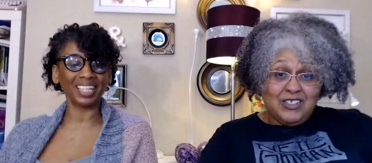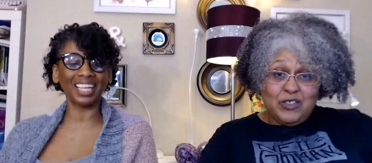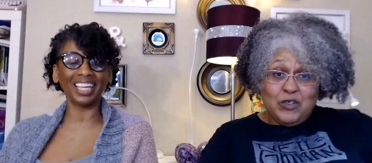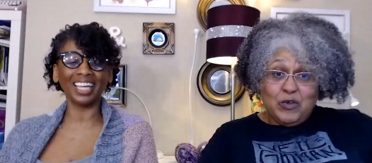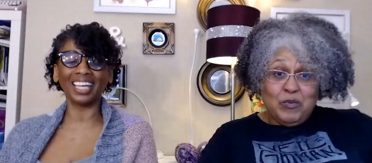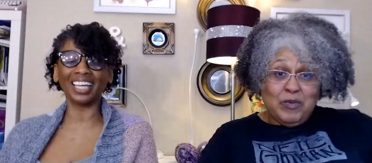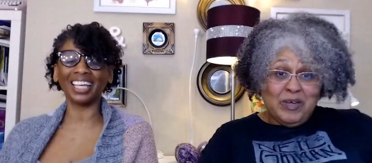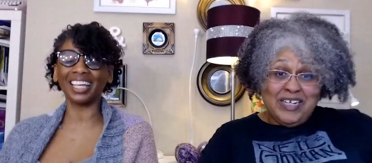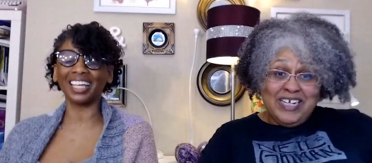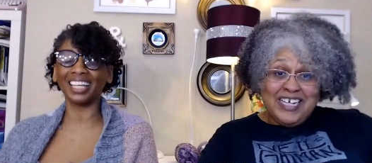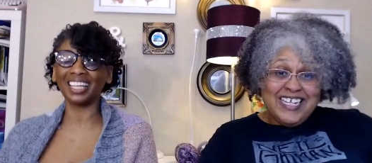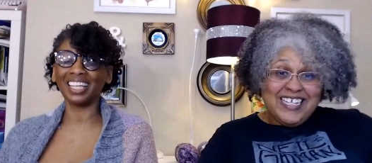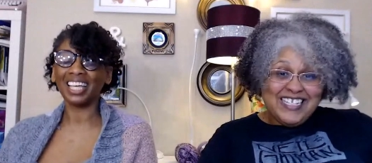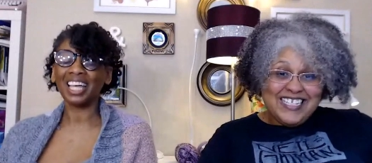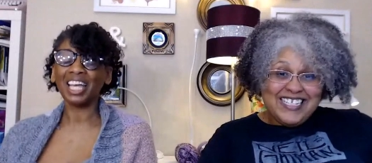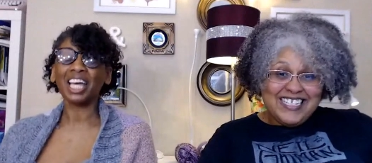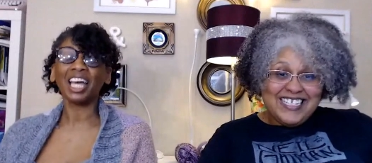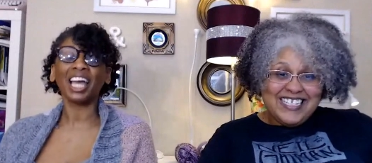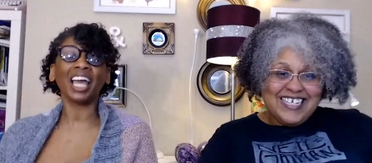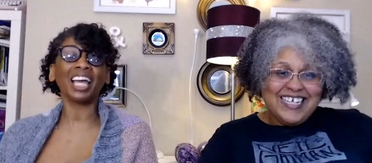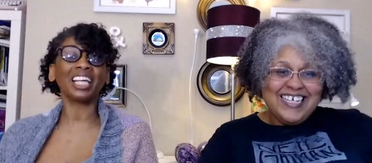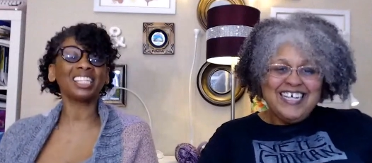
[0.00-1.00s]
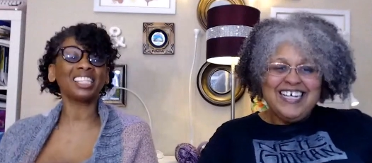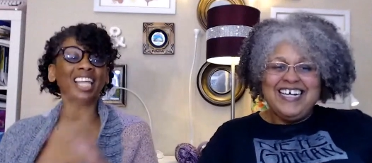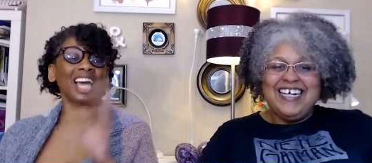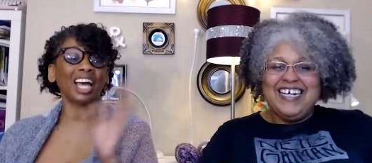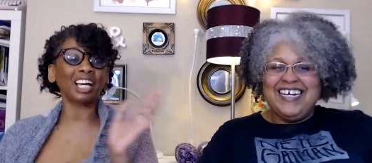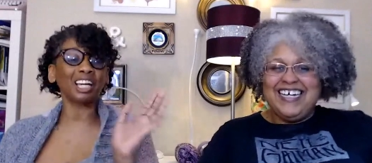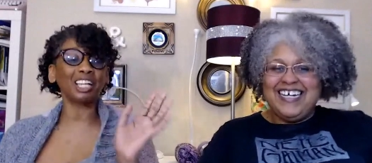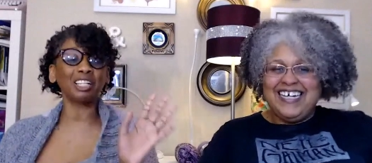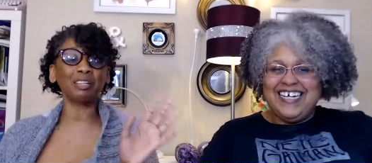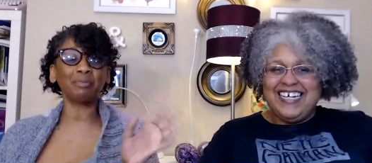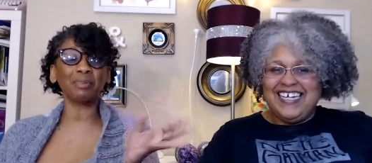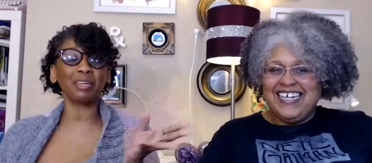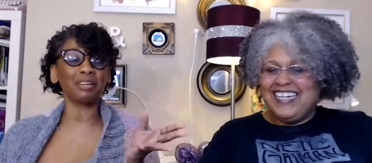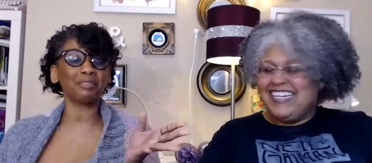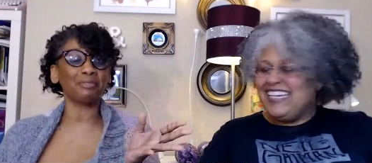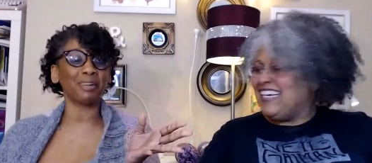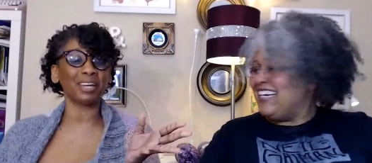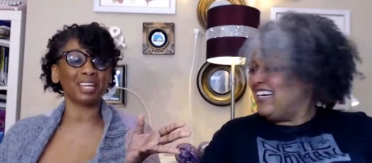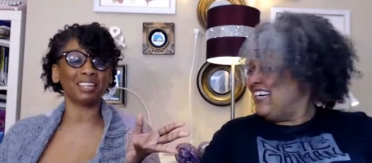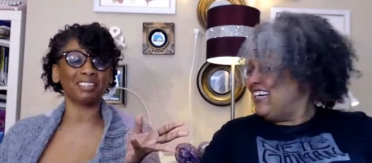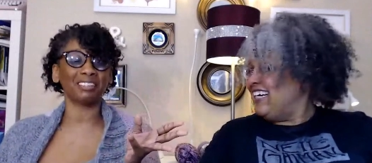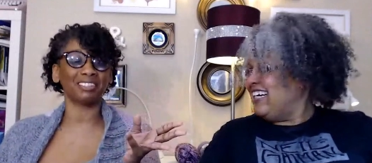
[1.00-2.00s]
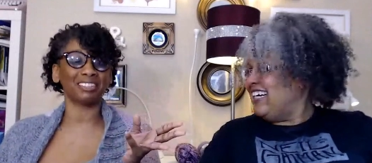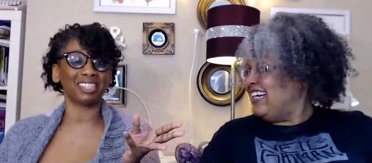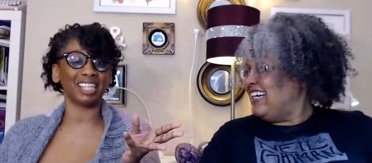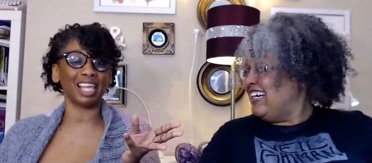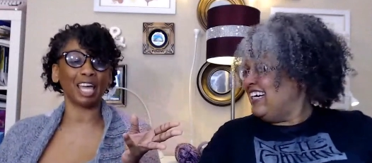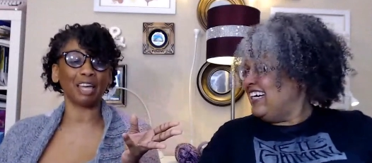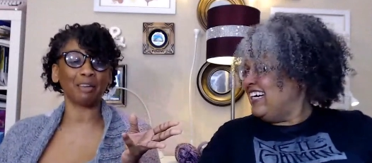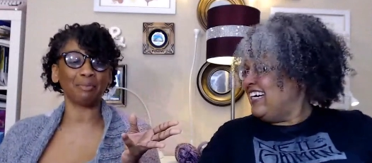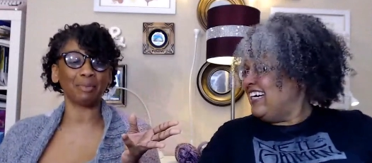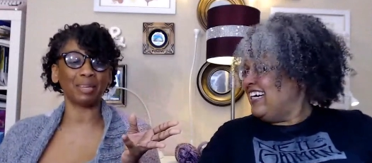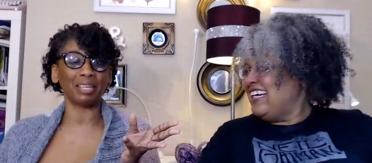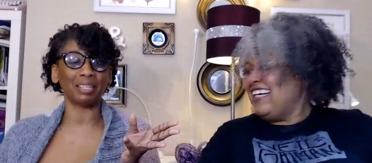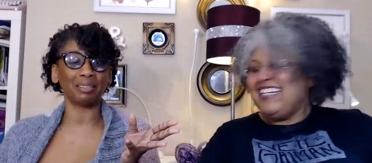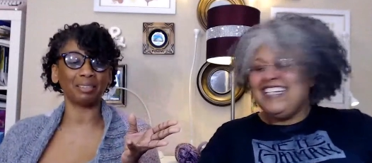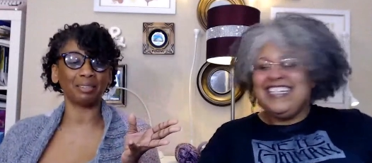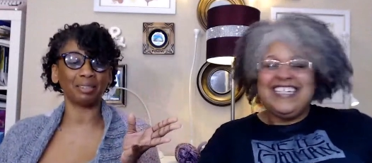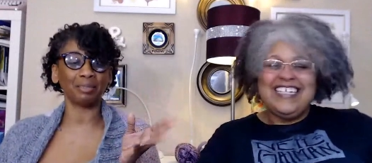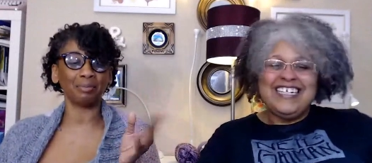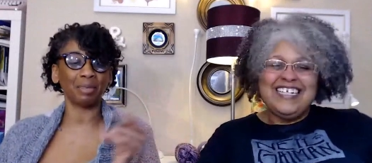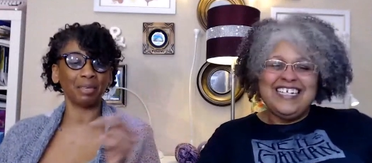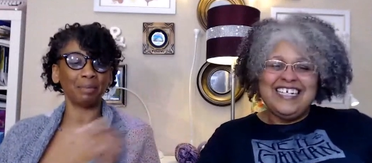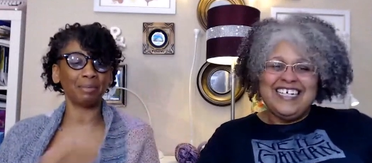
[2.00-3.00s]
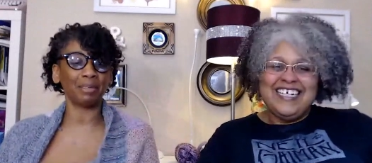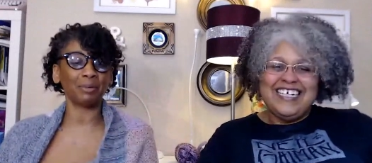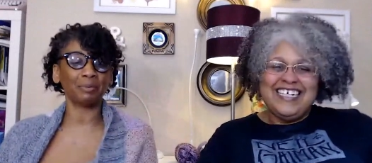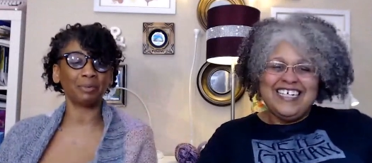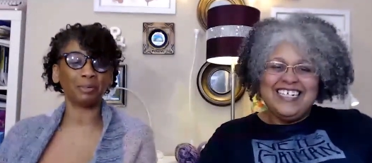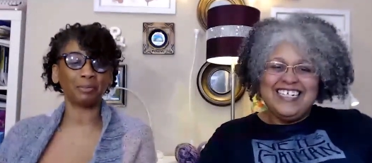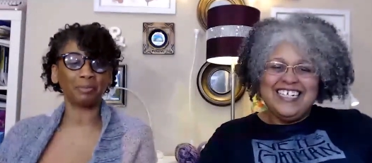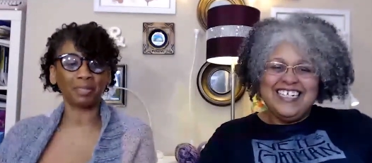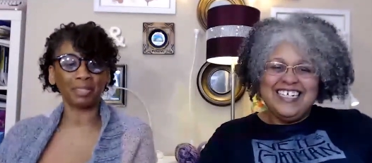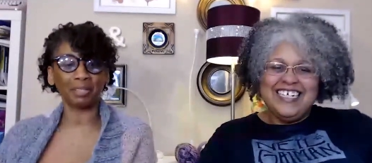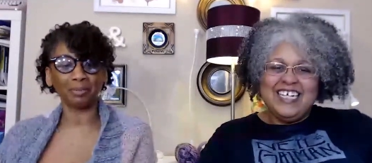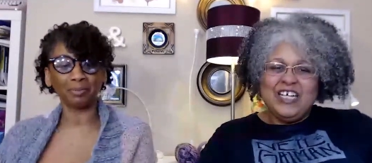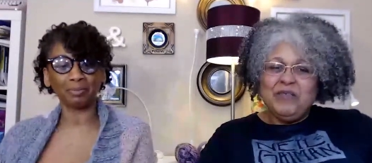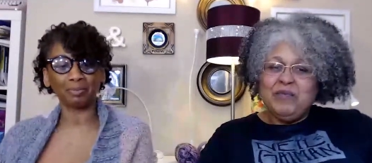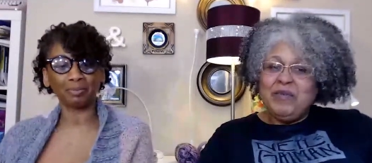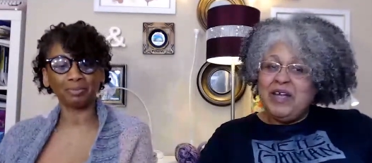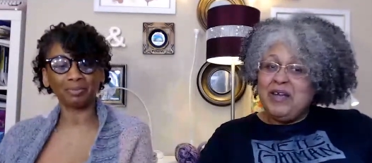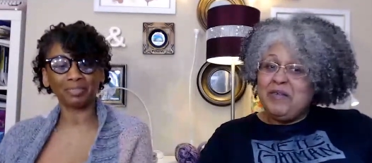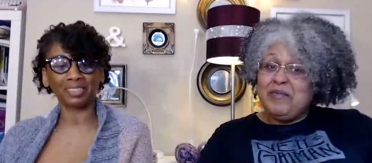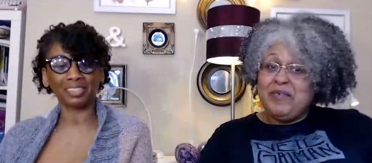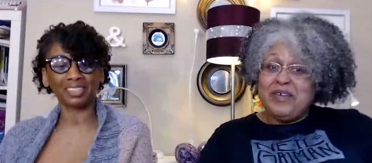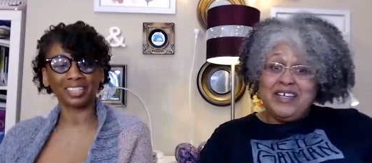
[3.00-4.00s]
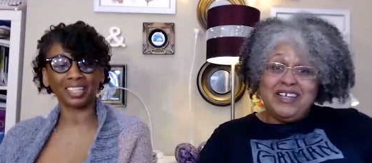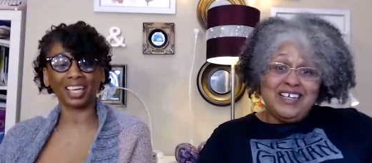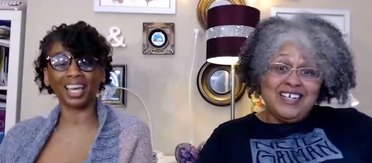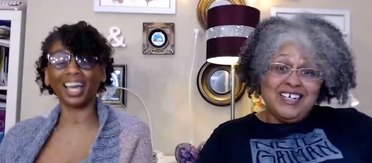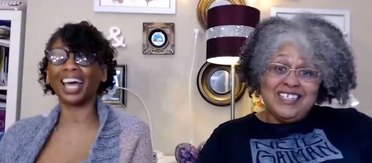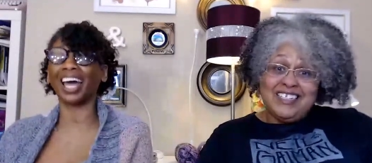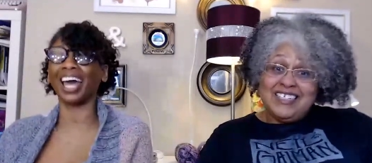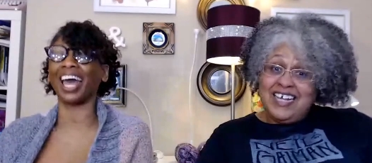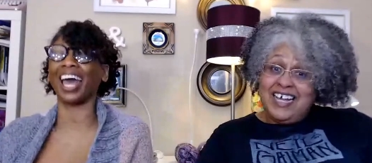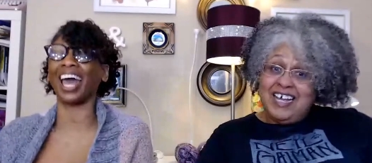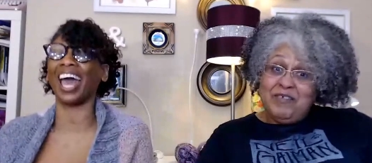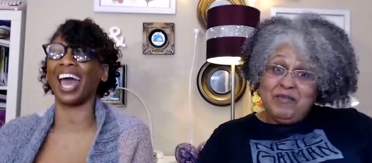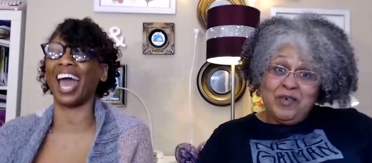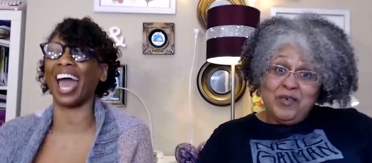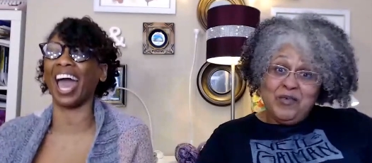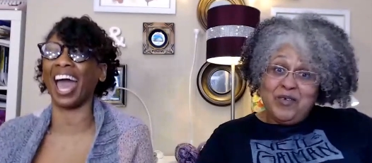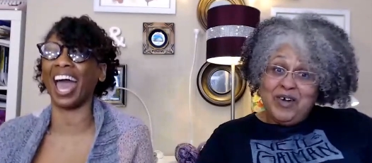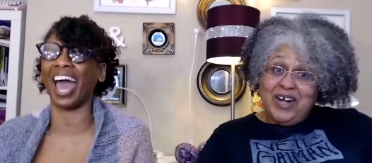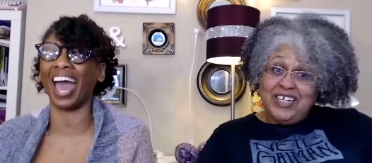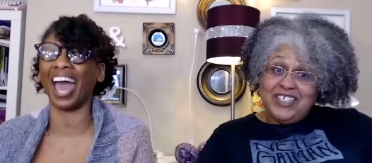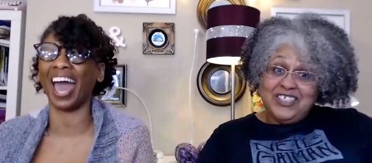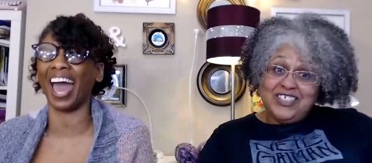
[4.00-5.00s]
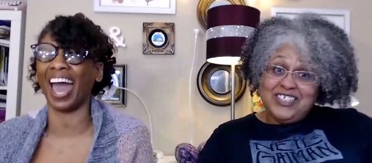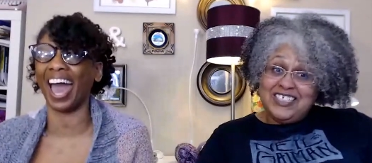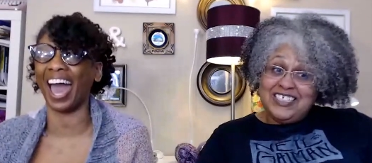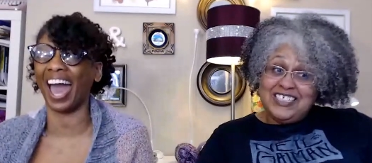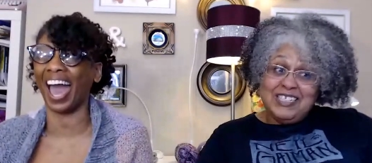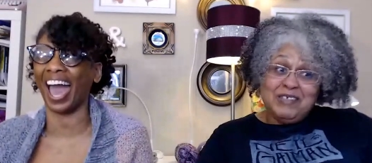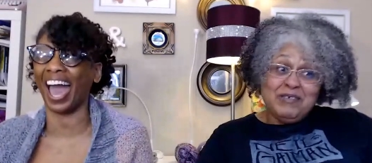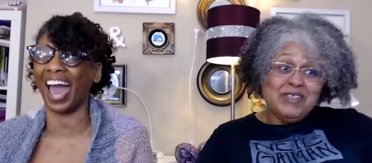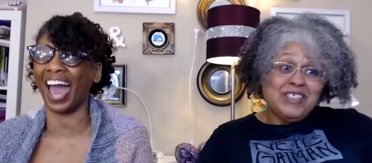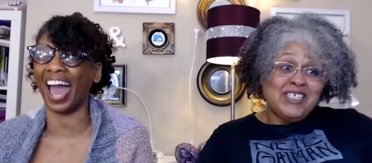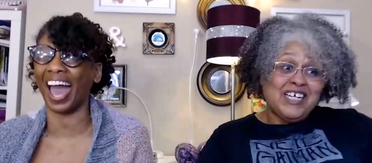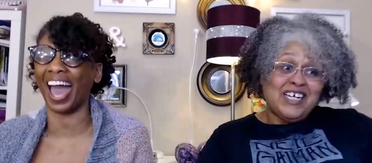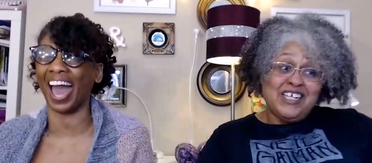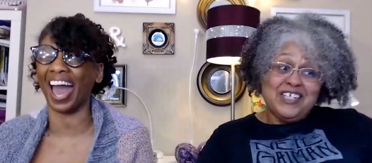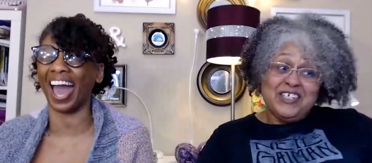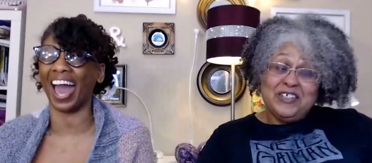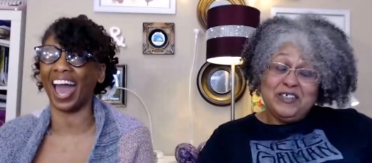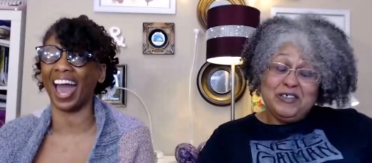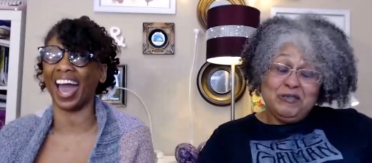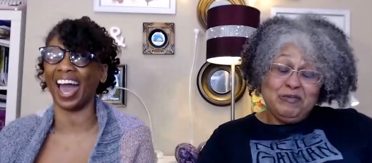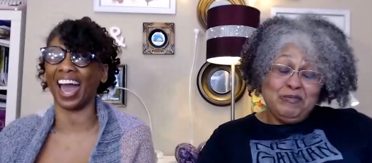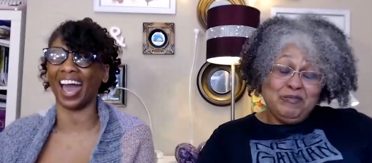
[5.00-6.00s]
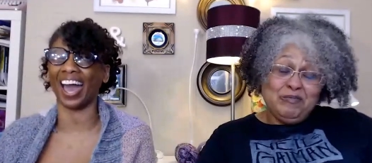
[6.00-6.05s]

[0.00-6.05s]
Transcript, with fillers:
Speaker 1: minute. it's not going to be a regular segment. Maybe it will be. It may be because I've been watching. let me tell you,